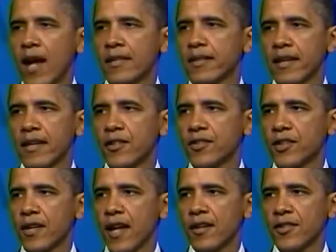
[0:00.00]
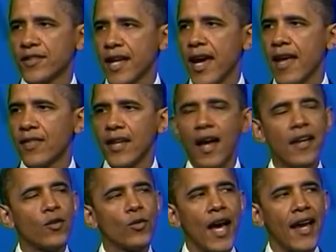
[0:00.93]
Iran's leaders should understand that
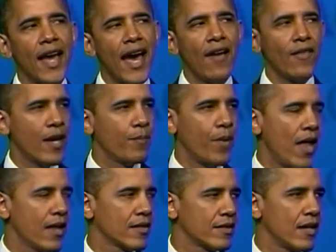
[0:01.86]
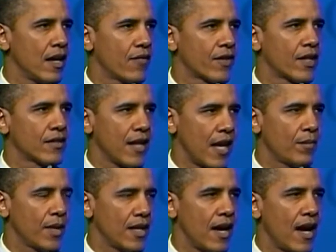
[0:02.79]
I do not have a policy of
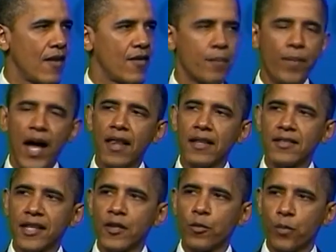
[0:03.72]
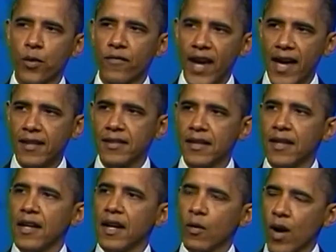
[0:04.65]
containment. I have a policy to prevent
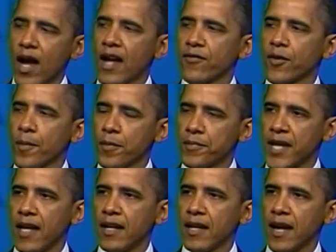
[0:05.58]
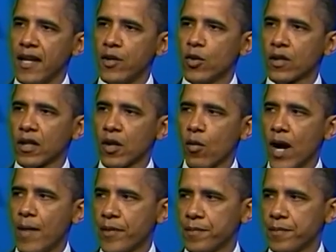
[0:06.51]
Iran from obtaining a nuclear